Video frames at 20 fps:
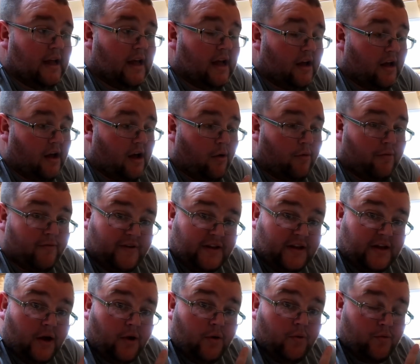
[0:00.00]
I'll
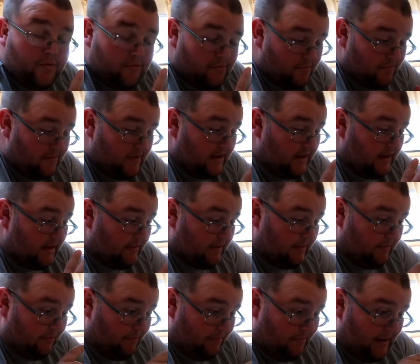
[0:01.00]
video me
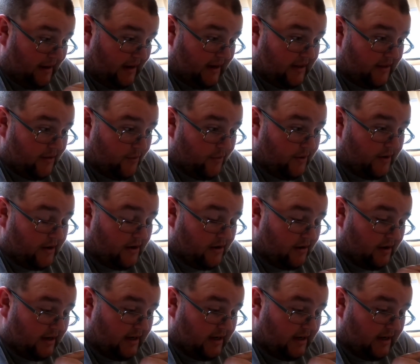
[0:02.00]
picking the winner,